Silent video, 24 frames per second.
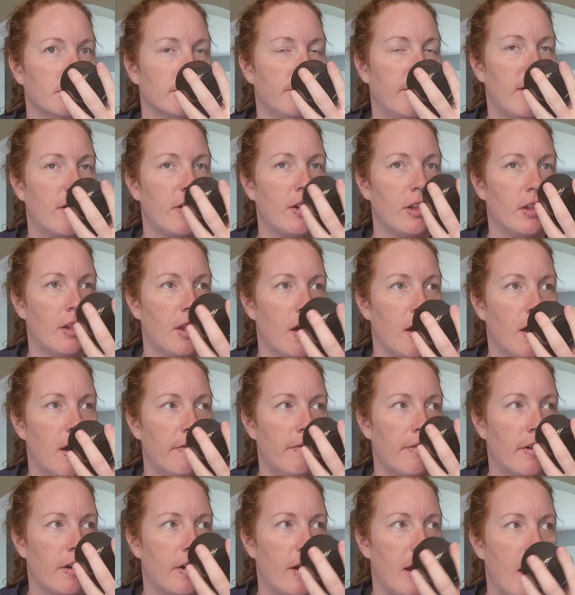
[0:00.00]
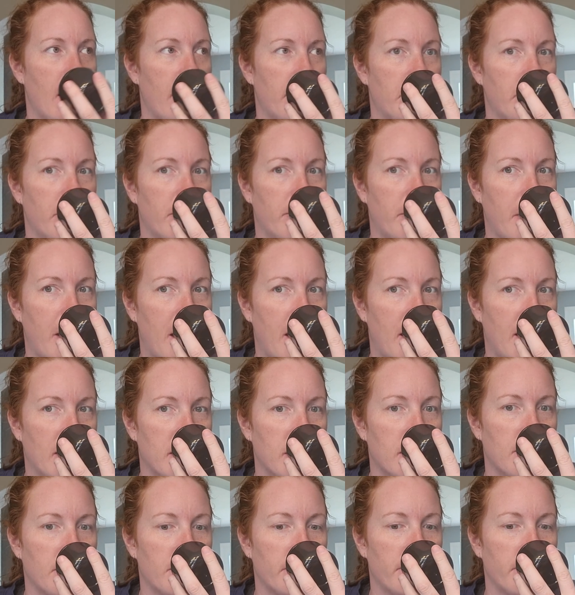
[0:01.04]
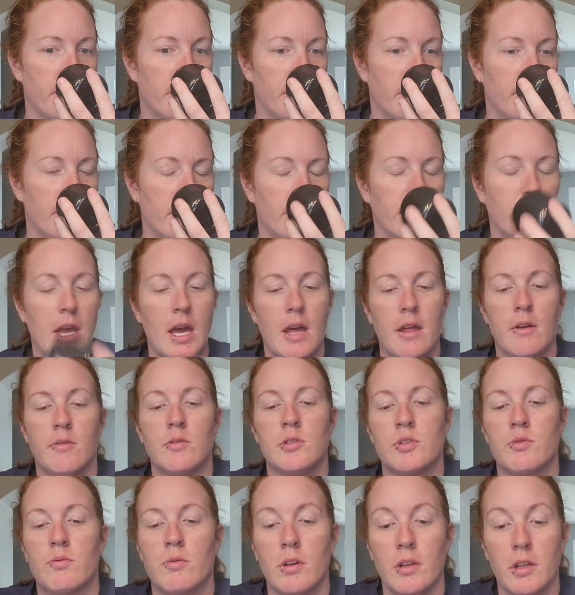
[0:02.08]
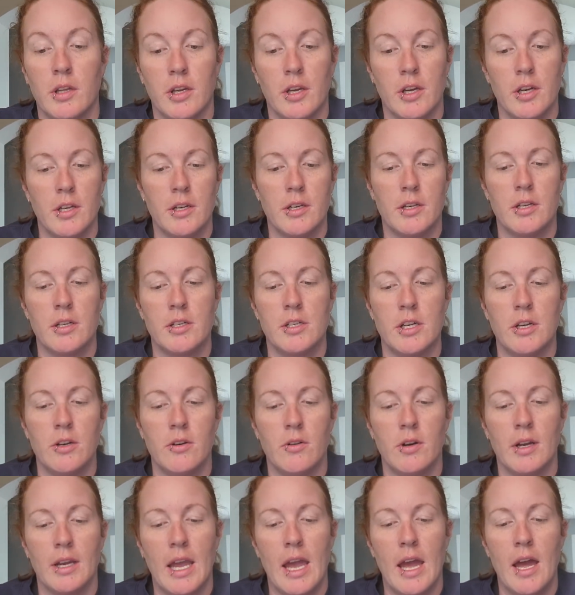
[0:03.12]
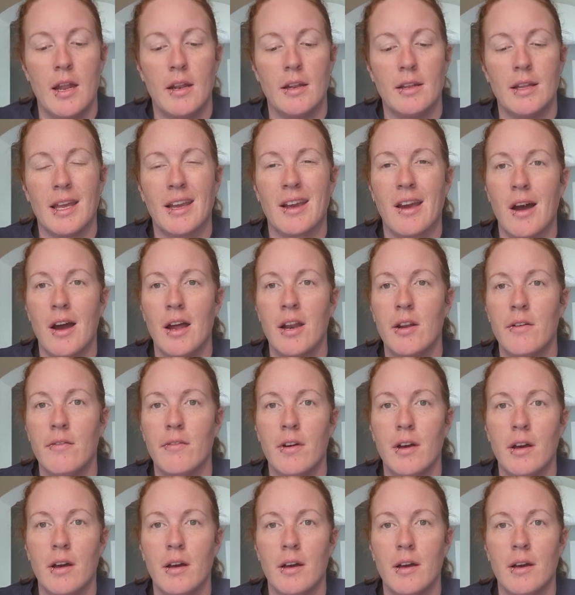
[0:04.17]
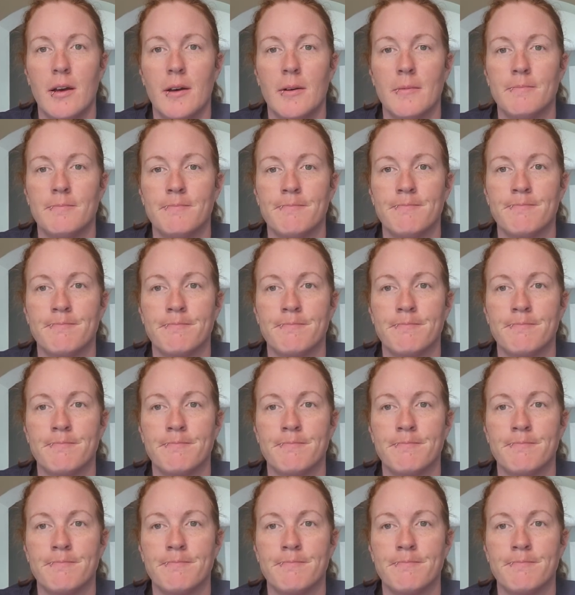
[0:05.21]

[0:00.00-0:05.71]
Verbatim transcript: very lime, very Avo Bath. Yeah, that one's really good too. Again, like kind of a